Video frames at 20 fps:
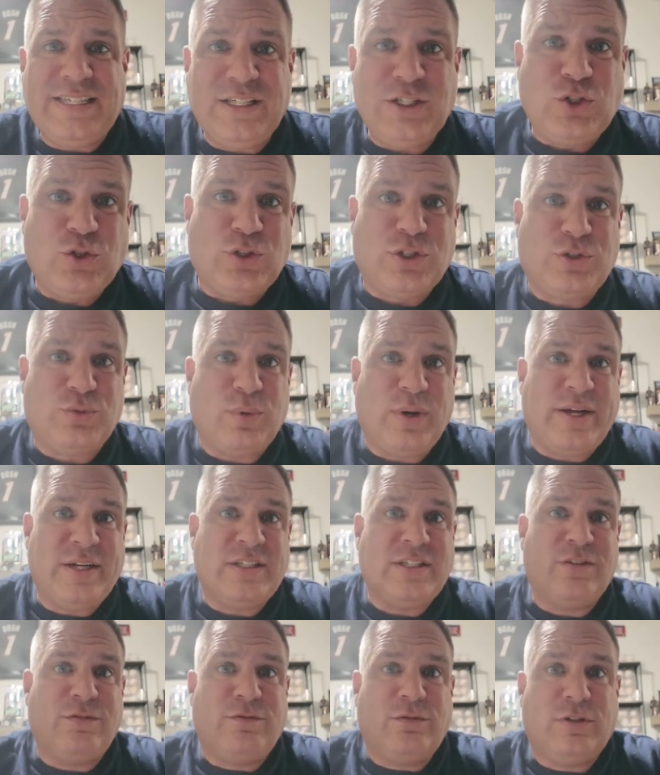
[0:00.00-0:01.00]
interest
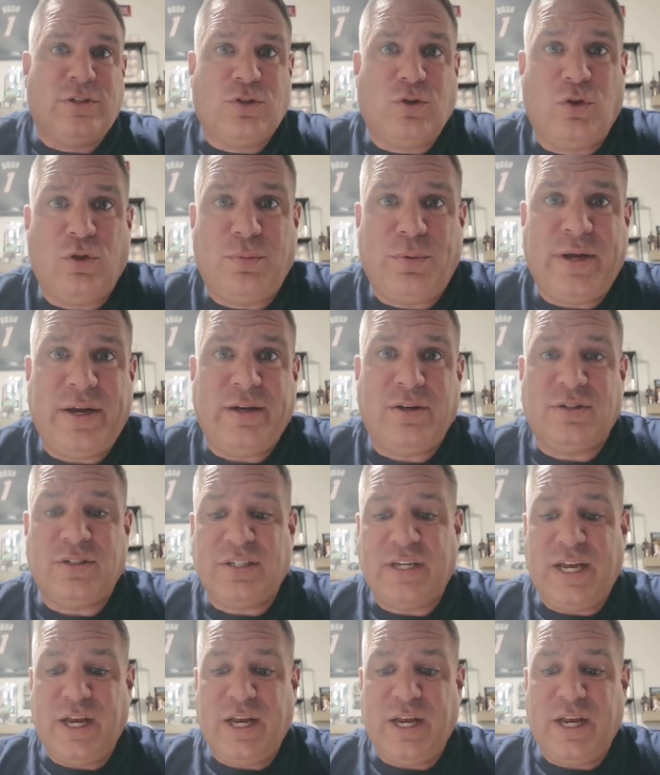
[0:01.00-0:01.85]
rates for solar panels,